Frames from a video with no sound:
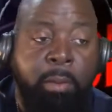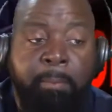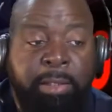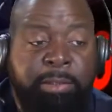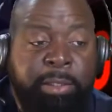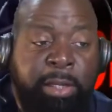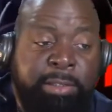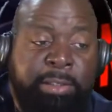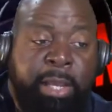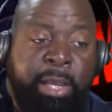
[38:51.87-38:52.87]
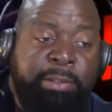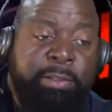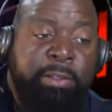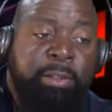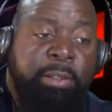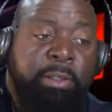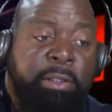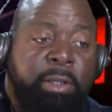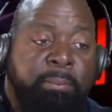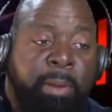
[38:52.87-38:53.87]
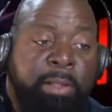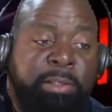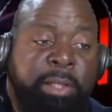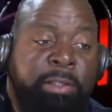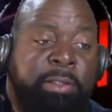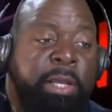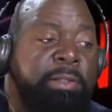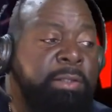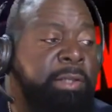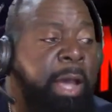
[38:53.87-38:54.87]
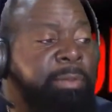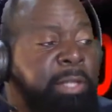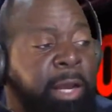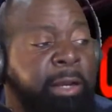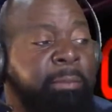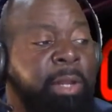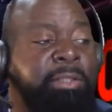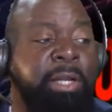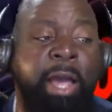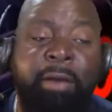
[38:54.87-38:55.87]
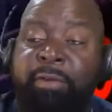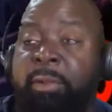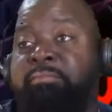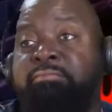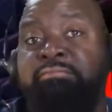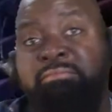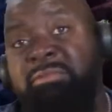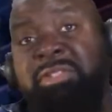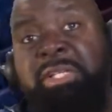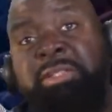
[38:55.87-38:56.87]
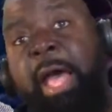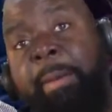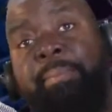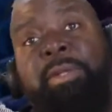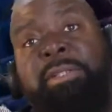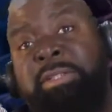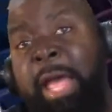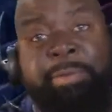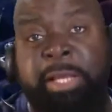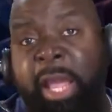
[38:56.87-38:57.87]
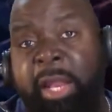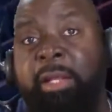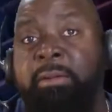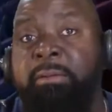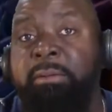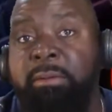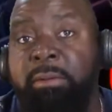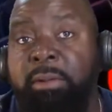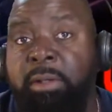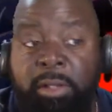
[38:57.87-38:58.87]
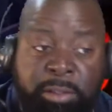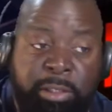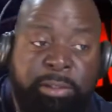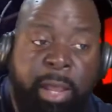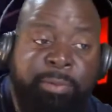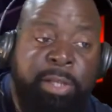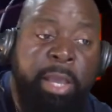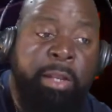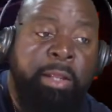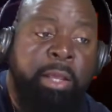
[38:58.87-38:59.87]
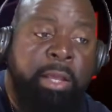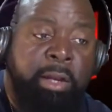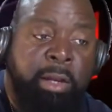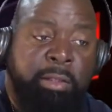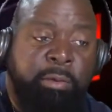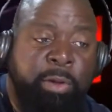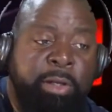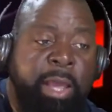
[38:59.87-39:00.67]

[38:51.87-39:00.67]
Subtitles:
Marcella says, stop telling him that you love him. Just stop saying it. Just stop saying it. Let's see what